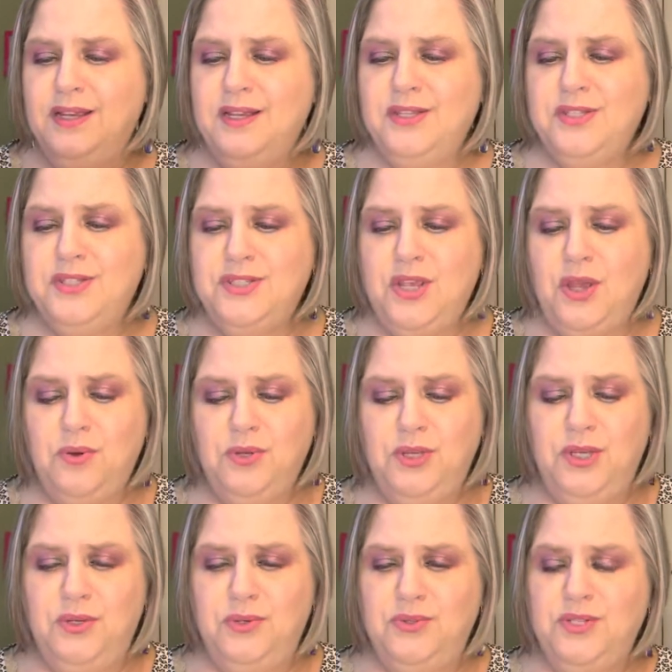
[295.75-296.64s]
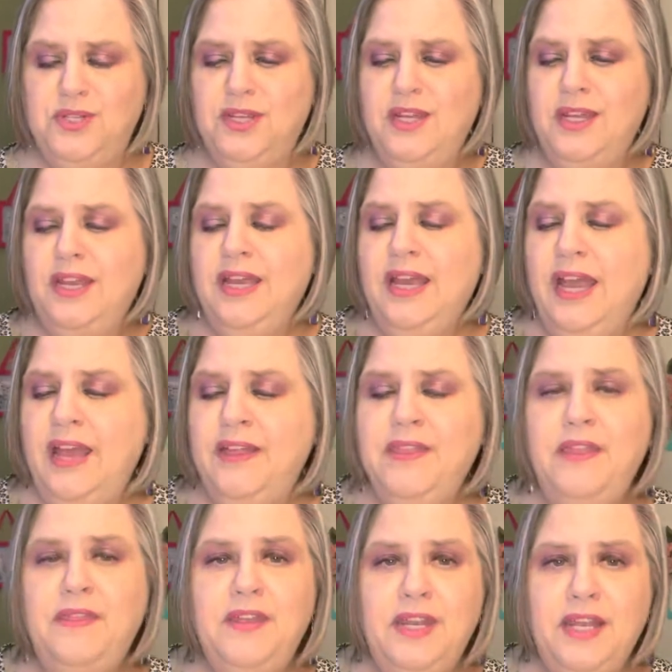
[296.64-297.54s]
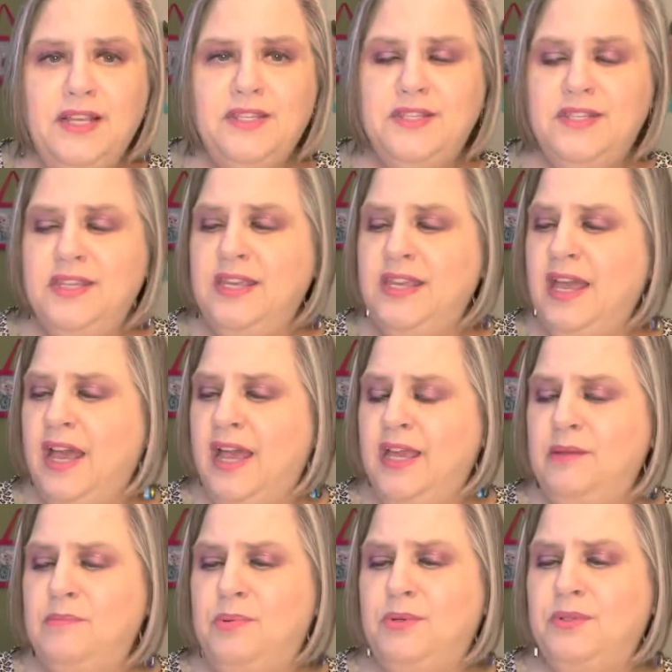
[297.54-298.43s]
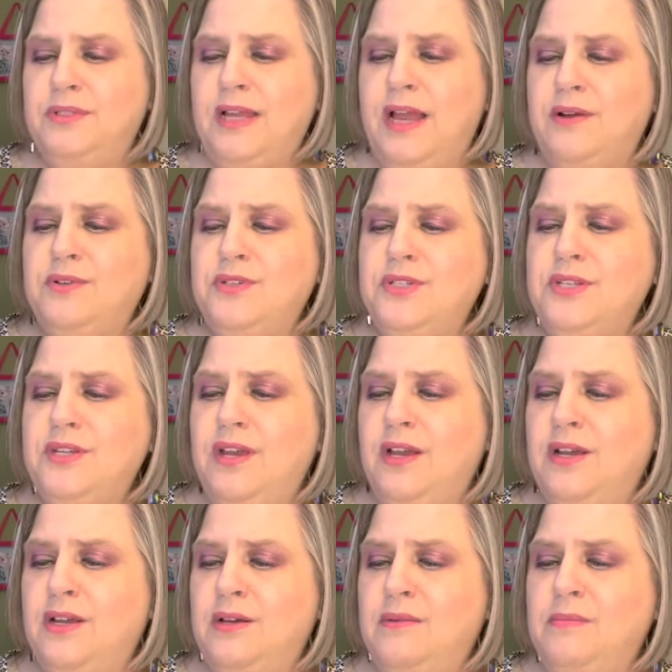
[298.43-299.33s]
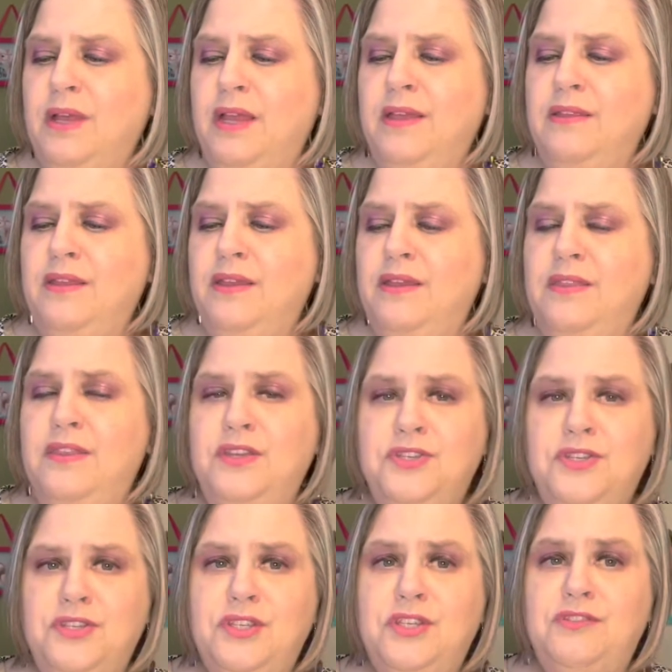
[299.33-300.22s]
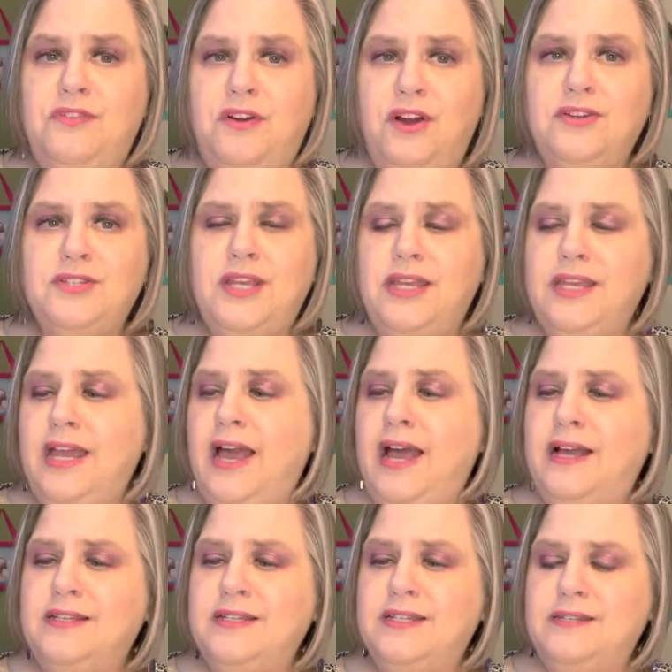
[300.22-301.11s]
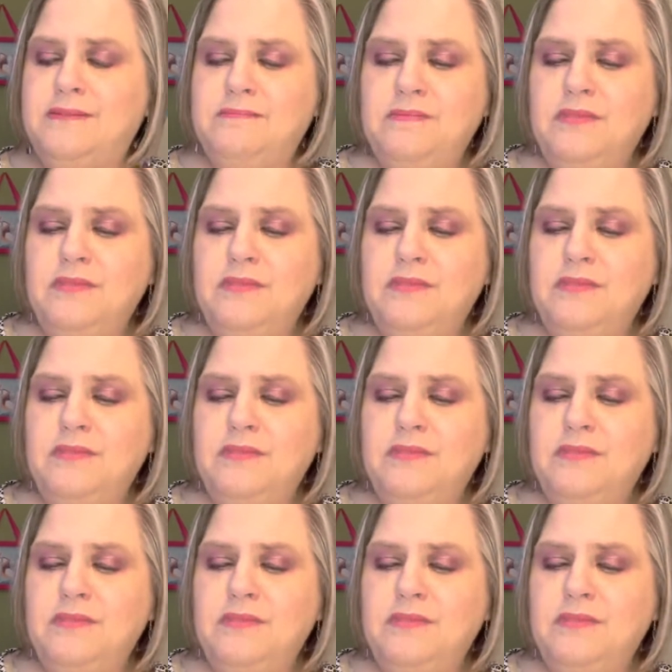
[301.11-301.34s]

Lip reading: So cute. And then the next thing I had pulled out, and this is as far as I got